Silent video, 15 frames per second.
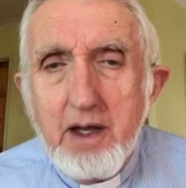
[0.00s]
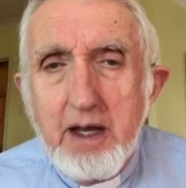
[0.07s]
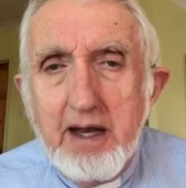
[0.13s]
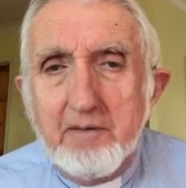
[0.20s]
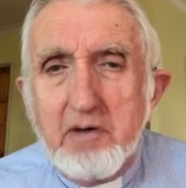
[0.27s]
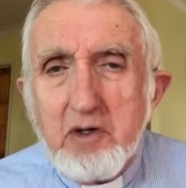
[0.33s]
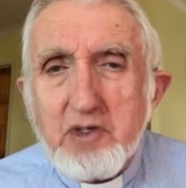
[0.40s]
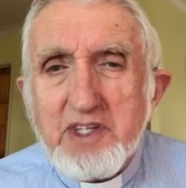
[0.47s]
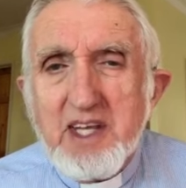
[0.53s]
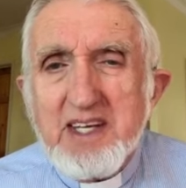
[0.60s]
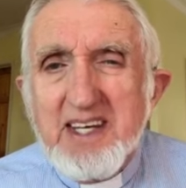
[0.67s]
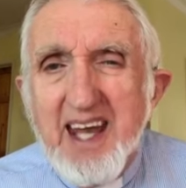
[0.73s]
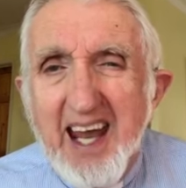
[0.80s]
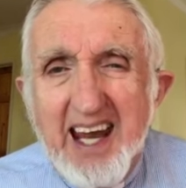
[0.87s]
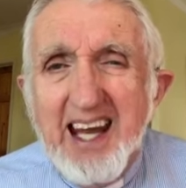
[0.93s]
If it was the
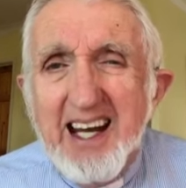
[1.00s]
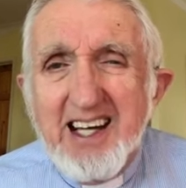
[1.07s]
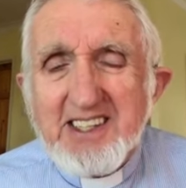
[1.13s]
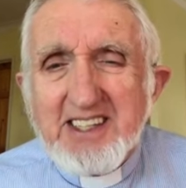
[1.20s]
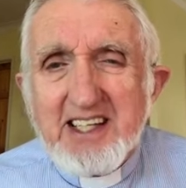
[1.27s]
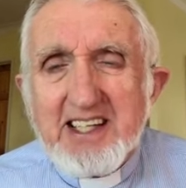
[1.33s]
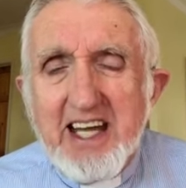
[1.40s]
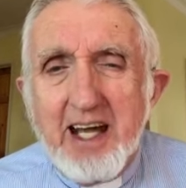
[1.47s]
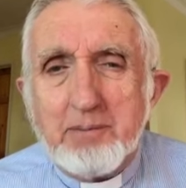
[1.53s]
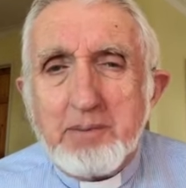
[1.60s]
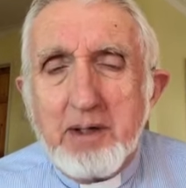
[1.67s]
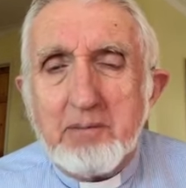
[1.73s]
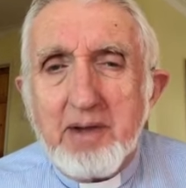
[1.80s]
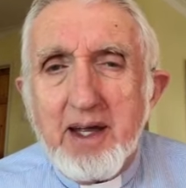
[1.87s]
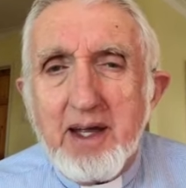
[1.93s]
nails that
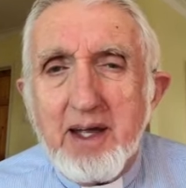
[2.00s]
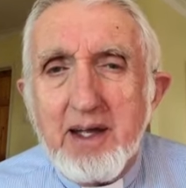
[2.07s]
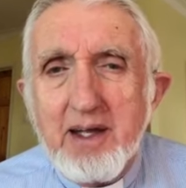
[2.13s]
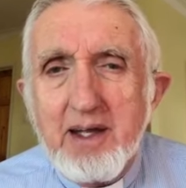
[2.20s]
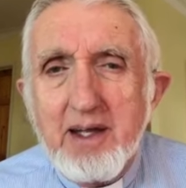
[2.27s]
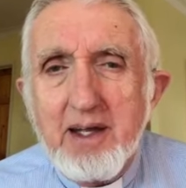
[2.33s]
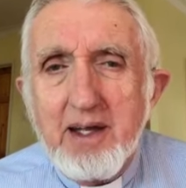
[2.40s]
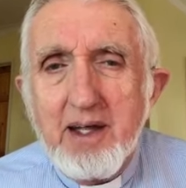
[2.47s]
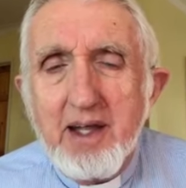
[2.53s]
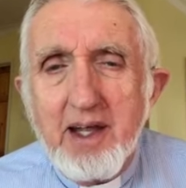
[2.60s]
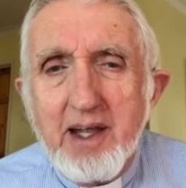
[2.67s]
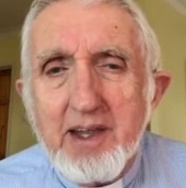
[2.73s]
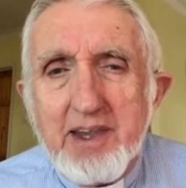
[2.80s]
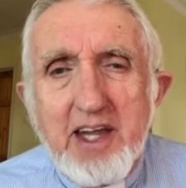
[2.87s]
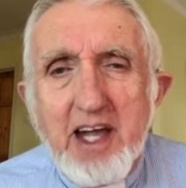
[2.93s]
kept him there,
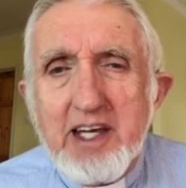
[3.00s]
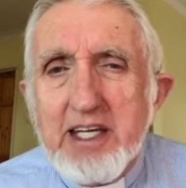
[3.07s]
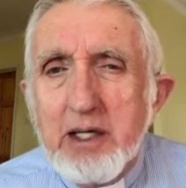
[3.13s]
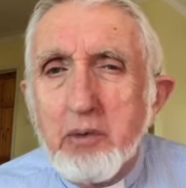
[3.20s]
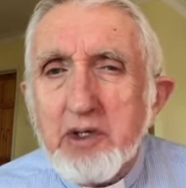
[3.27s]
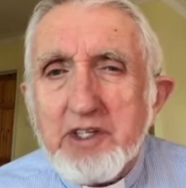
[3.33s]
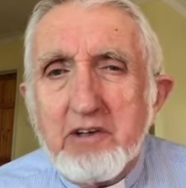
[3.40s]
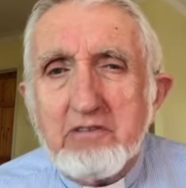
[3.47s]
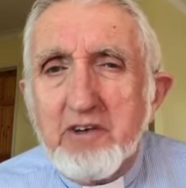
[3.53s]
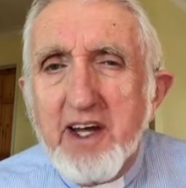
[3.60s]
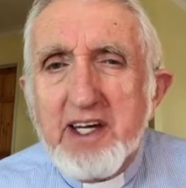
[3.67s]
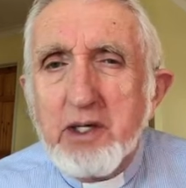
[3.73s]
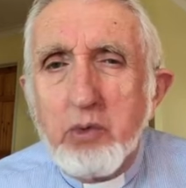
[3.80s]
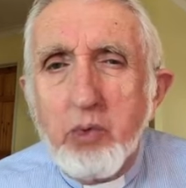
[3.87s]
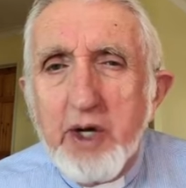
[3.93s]
then he was a
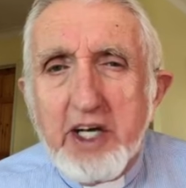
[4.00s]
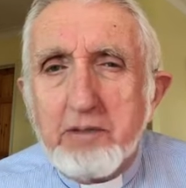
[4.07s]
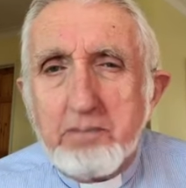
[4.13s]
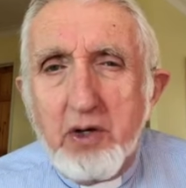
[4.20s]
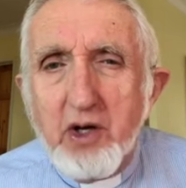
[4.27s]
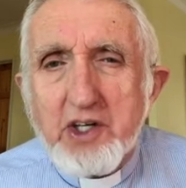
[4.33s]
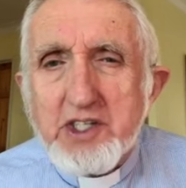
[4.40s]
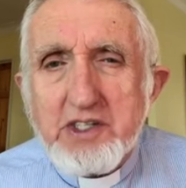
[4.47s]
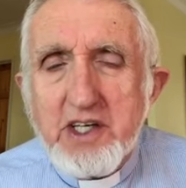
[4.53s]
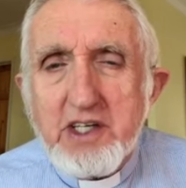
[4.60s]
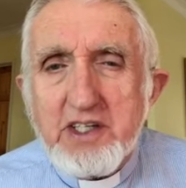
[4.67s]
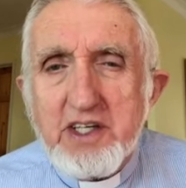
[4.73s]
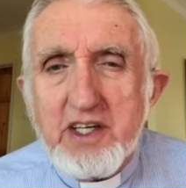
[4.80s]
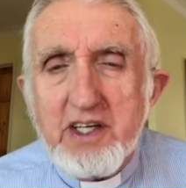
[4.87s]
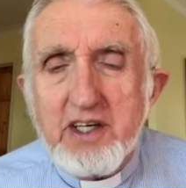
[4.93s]
very weak person
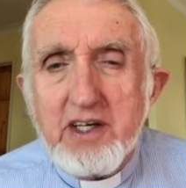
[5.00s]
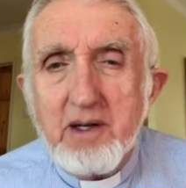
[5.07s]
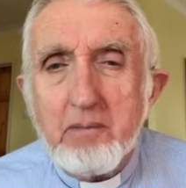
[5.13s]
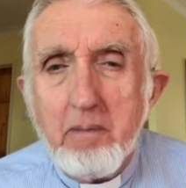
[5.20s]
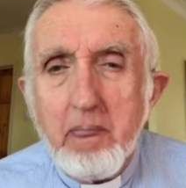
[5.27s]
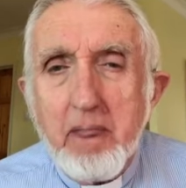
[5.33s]
indeed.